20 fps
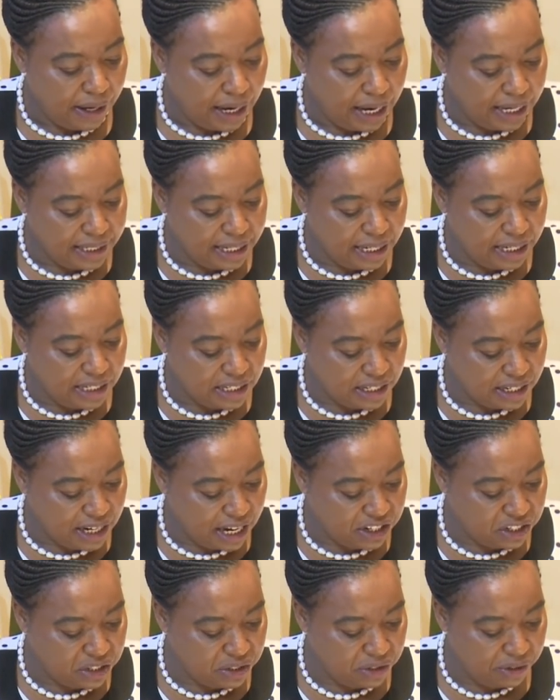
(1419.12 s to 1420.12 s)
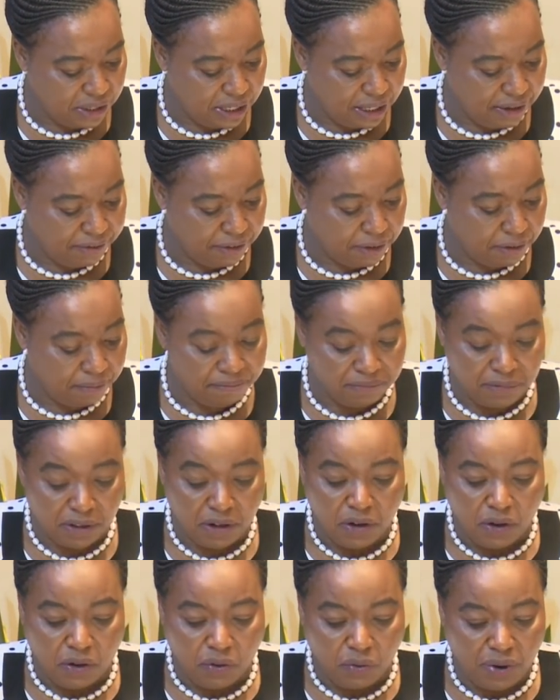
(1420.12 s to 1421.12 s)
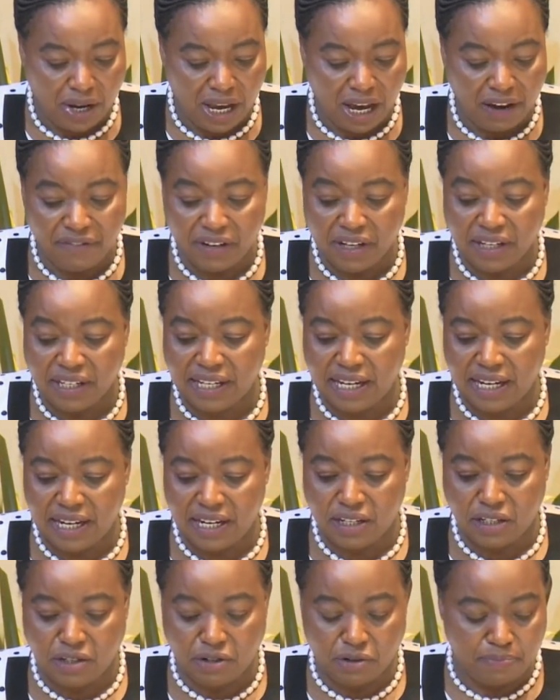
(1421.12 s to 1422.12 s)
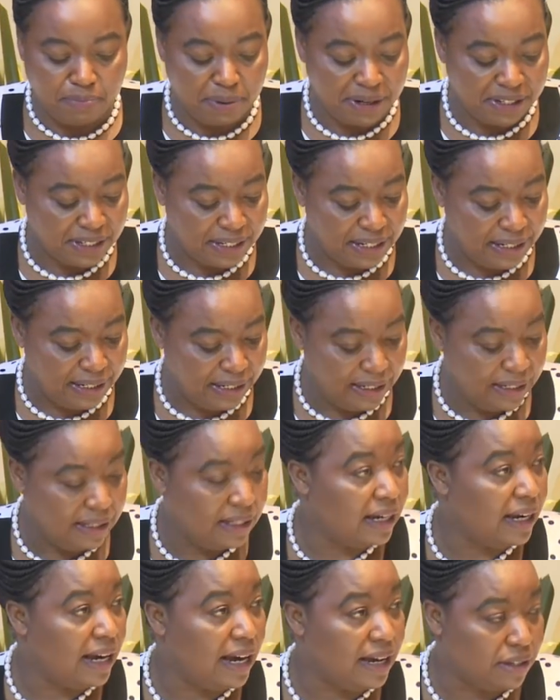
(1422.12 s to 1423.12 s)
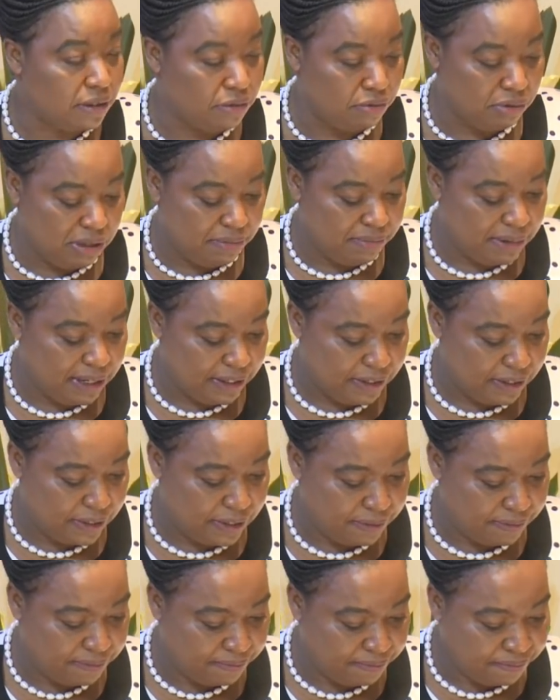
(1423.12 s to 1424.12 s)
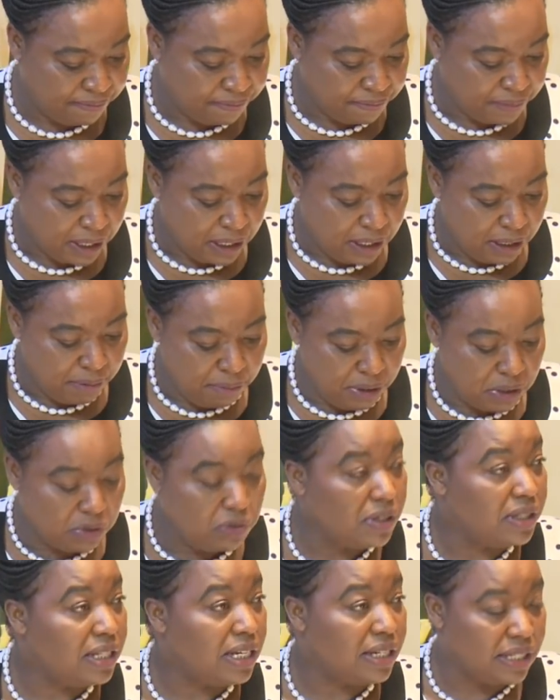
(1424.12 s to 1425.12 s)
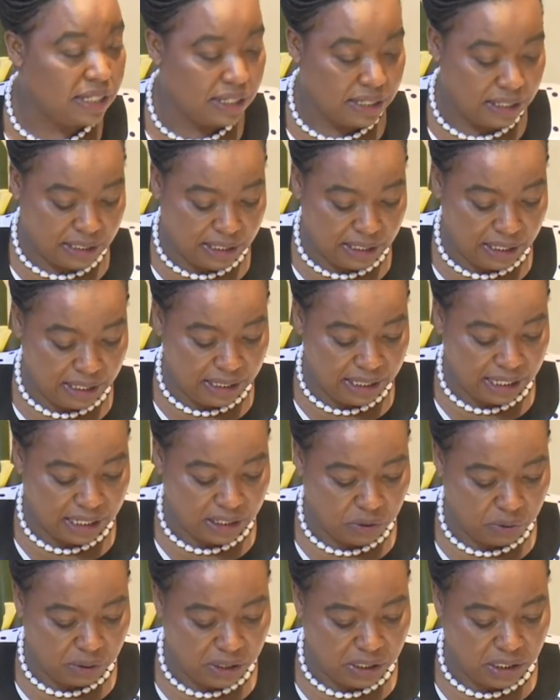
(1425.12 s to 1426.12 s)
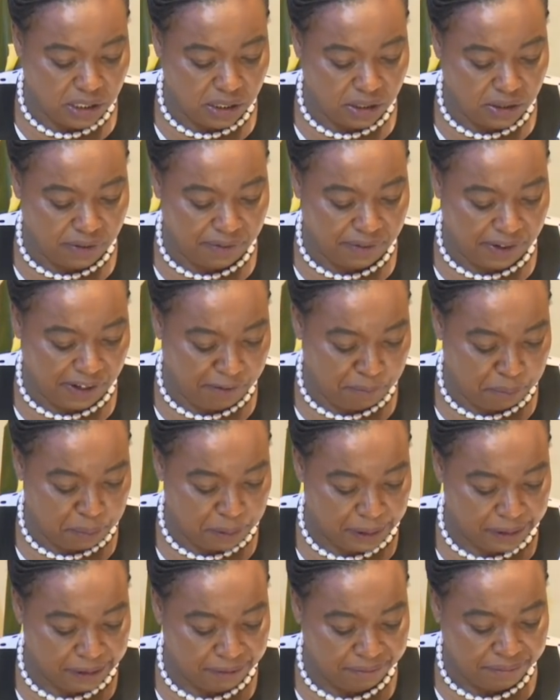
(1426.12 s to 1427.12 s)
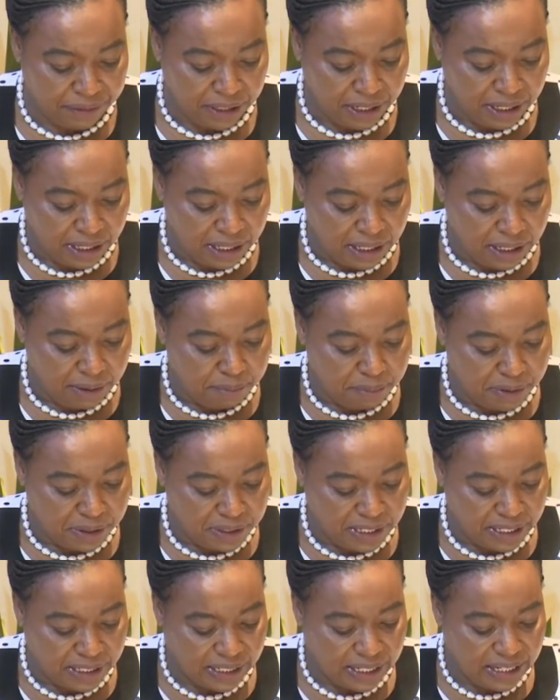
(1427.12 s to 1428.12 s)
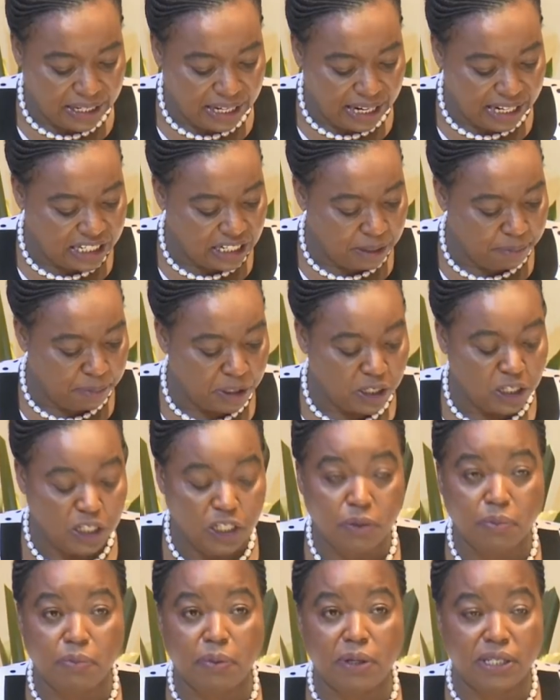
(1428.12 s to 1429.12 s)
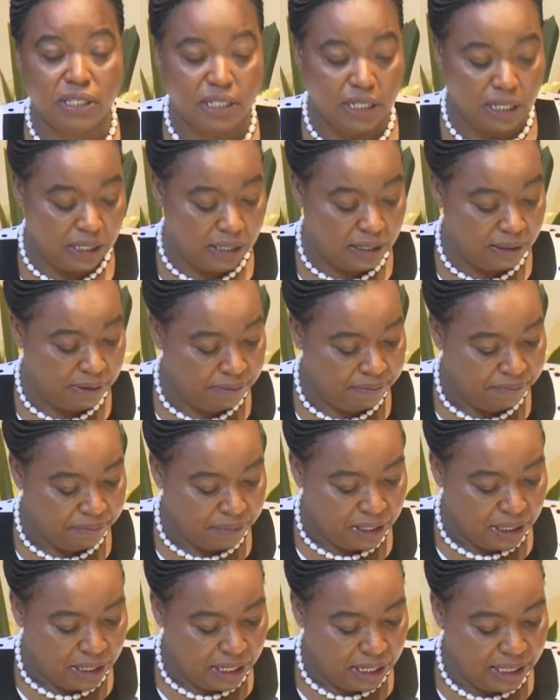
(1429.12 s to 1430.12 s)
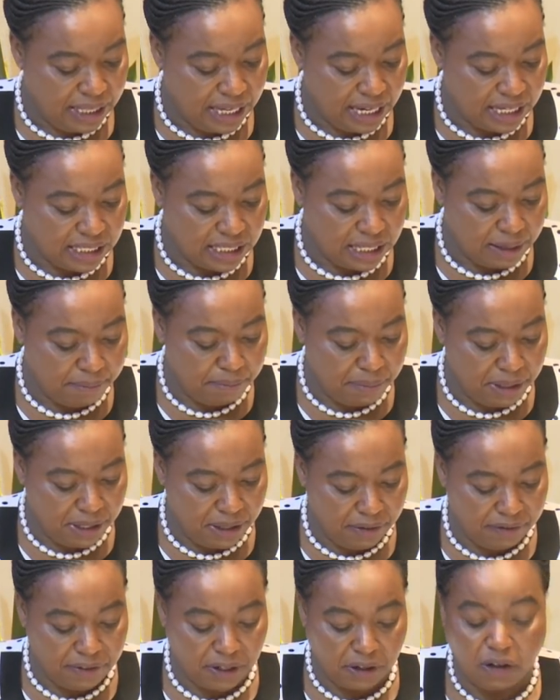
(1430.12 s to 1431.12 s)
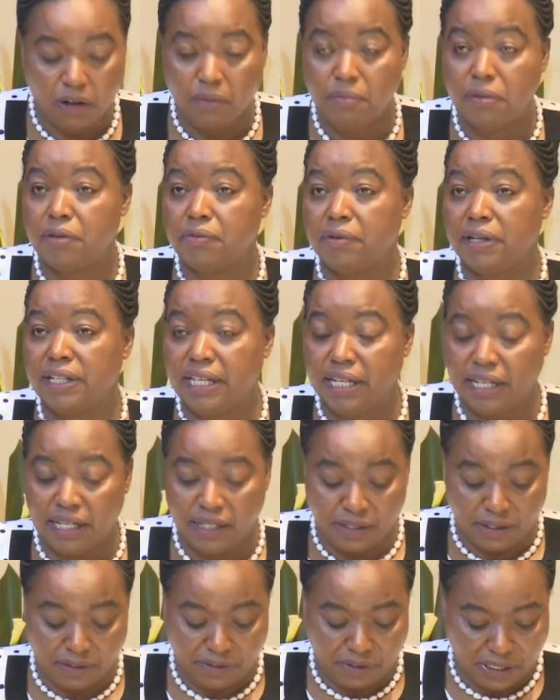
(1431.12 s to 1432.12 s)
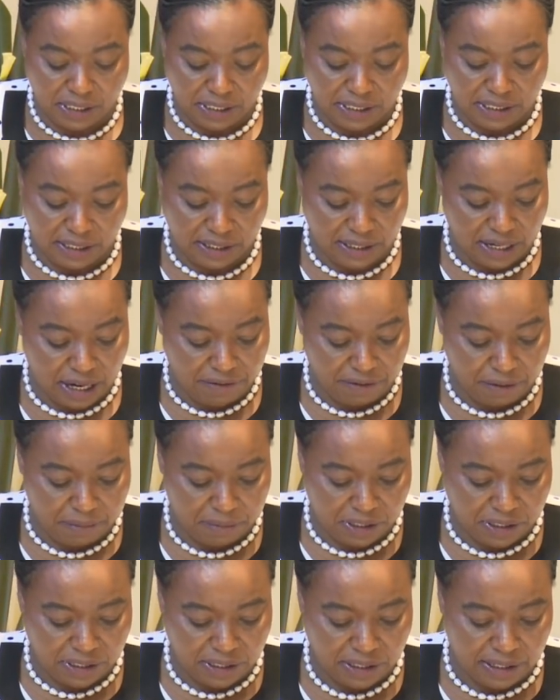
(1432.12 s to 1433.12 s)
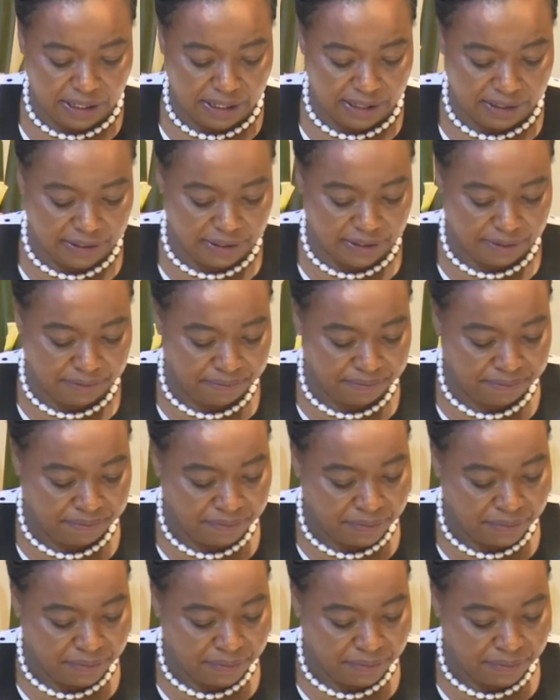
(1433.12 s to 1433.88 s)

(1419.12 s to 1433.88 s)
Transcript: At the international level, we have engaged robustly in the last three months. Between the 16th and 20th of April, President Kenyatta participated in the Assembly of the Commonwealth Heads of State and Government in London.